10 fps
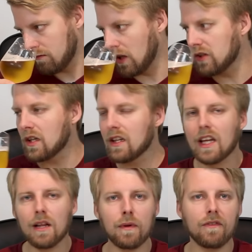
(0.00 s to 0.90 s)
There's a
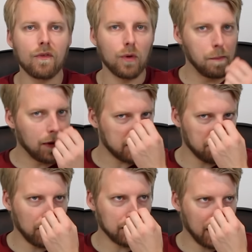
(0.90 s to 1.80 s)
little bit of a robust
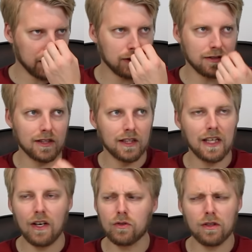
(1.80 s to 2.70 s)
malt character to
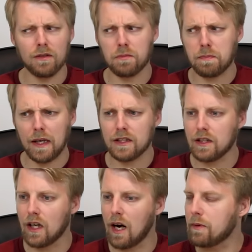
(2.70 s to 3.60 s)
this and also some
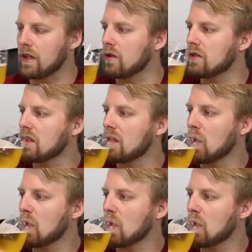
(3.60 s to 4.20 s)
spicy hoppy notes.